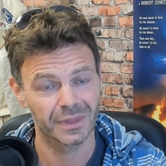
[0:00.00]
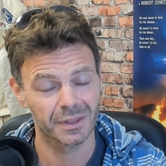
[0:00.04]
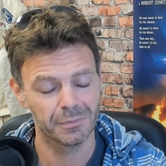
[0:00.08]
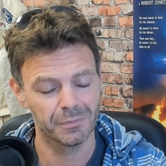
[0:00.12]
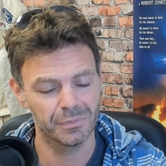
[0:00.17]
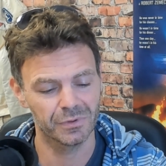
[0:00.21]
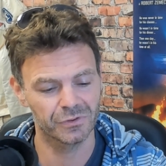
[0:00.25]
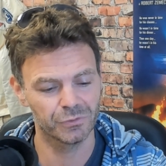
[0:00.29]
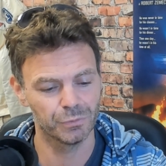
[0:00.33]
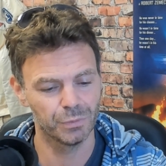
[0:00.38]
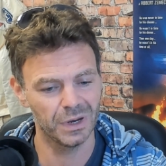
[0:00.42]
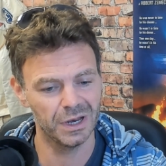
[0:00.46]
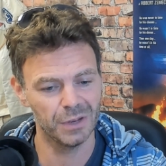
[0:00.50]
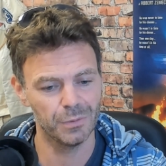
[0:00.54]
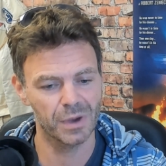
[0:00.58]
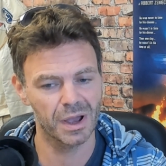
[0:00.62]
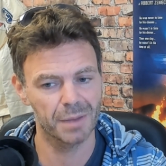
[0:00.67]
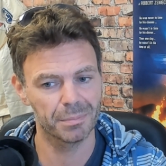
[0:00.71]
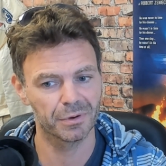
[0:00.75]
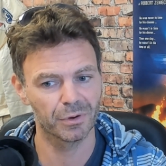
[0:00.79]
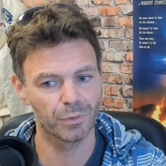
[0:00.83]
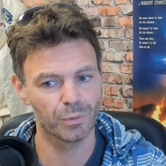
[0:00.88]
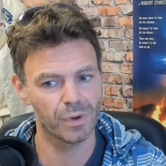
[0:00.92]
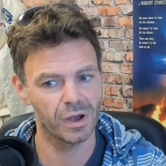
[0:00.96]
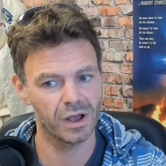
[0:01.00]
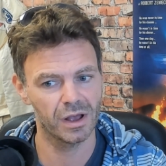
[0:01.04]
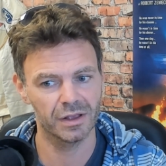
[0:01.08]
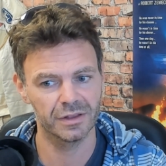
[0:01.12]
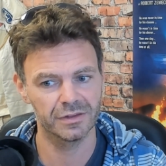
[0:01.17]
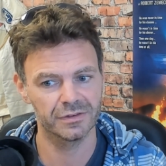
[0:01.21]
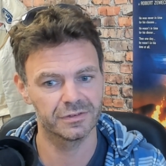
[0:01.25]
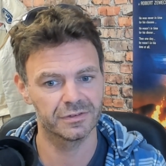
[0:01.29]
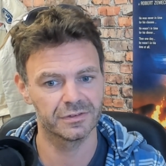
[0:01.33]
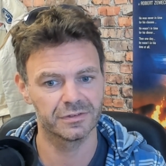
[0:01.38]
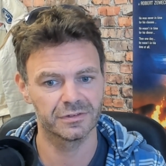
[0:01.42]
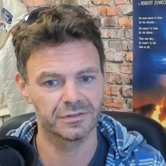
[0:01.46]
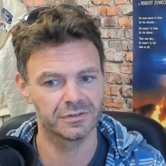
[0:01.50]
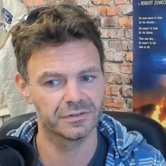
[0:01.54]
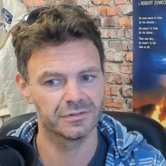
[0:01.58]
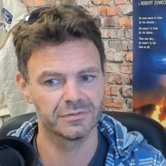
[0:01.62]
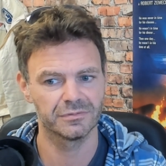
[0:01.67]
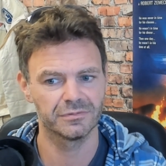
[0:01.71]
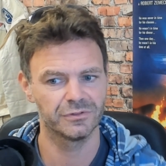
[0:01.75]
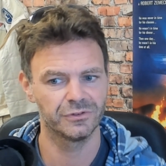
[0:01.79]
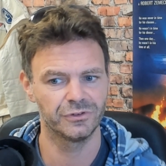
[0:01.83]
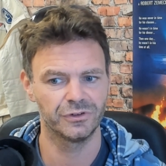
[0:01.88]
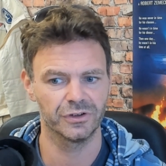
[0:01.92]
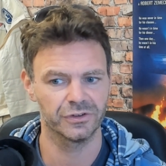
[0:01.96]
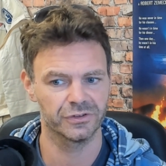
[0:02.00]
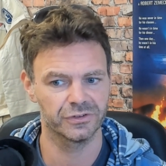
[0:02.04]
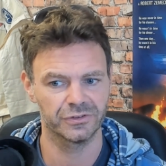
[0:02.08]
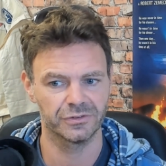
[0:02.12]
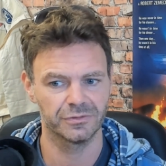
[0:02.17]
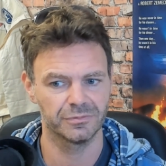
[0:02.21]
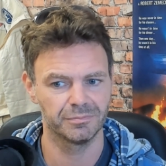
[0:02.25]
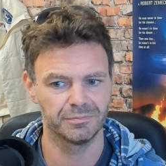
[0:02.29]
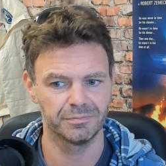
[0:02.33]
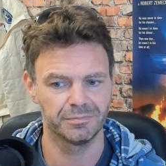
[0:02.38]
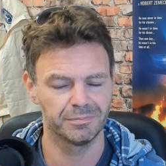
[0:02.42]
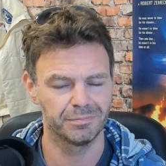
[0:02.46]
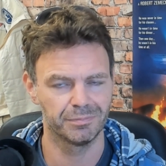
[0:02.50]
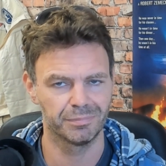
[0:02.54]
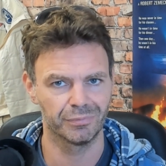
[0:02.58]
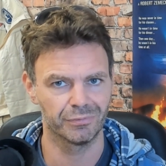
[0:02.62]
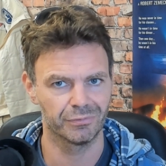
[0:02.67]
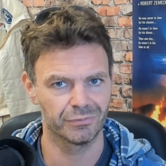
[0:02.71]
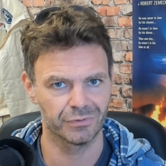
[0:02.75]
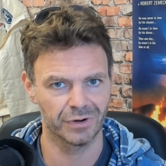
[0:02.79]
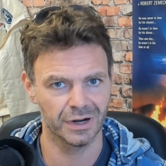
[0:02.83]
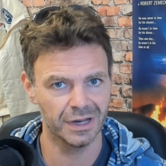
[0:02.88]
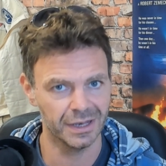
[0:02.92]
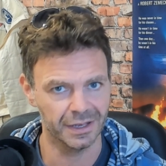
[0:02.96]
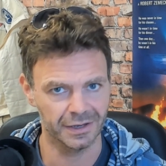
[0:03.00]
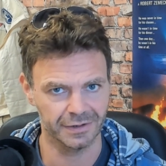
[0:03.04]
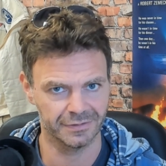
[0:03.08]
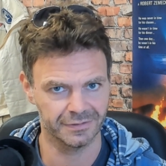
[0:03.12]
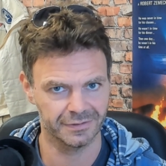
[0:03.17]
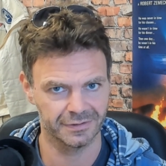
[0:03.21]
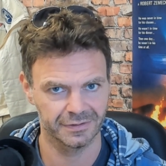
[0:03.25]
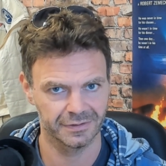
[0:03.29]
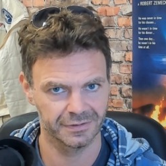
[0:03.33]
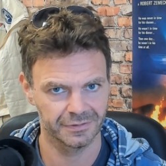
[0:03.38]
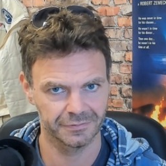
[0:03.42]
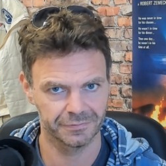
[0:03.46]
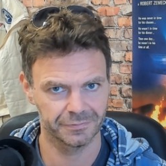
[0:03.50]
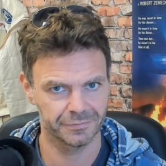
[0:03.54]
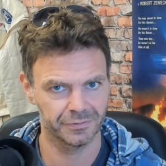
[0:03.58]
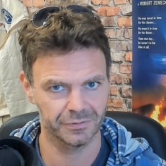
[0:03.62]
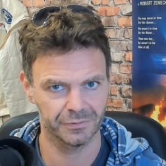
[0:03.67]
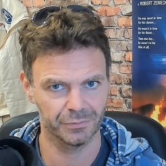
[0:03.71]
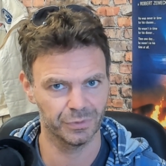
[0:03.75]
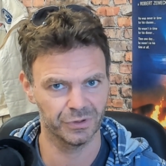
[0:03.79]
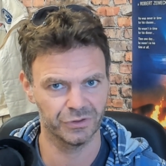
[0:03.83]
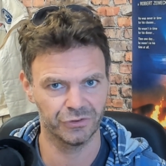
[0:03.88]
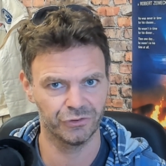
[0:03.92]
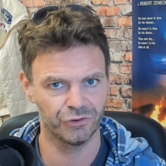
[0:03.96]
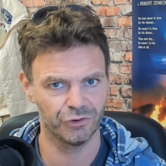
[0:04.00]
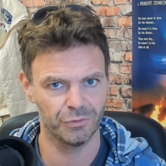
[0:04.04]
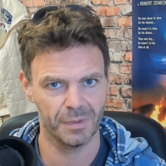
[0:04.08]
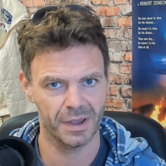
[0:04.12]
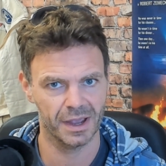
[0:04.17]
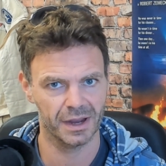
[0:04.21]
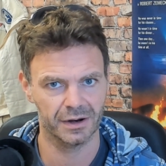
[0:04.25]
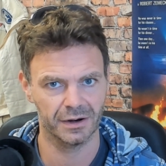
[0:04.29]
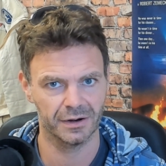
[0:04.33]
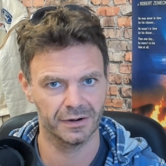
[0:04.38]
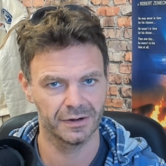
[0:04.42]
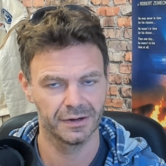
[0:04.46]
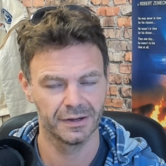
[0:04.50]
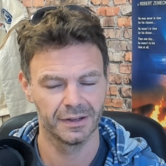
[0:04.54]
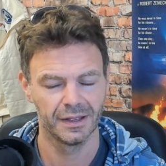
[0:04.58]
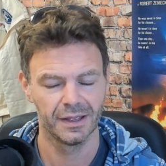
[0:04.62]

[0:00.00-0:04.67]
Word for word: Because Willi Weber was just brilliant for, with Schumacher.